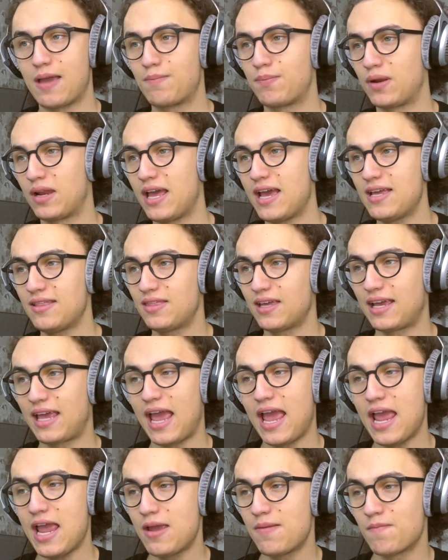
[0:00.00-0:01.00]
played the
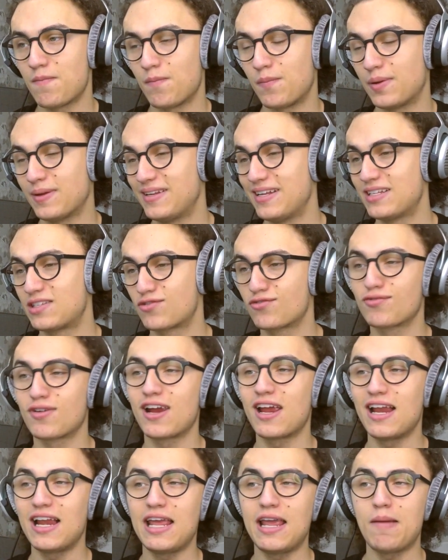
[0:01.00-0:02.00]
game, but it's
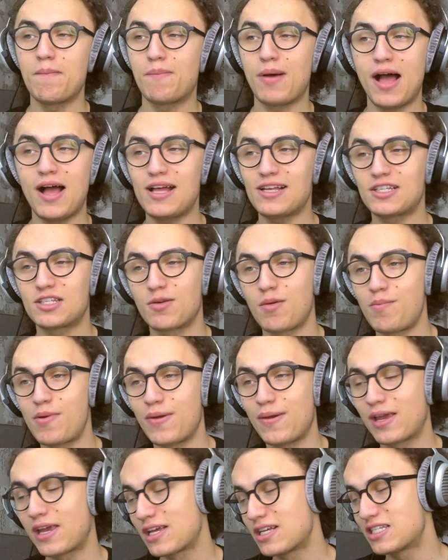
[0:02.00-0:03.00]
really impossible
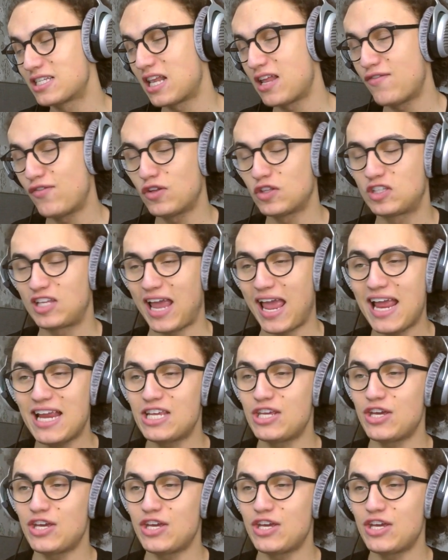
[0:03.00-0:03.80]
because level 10,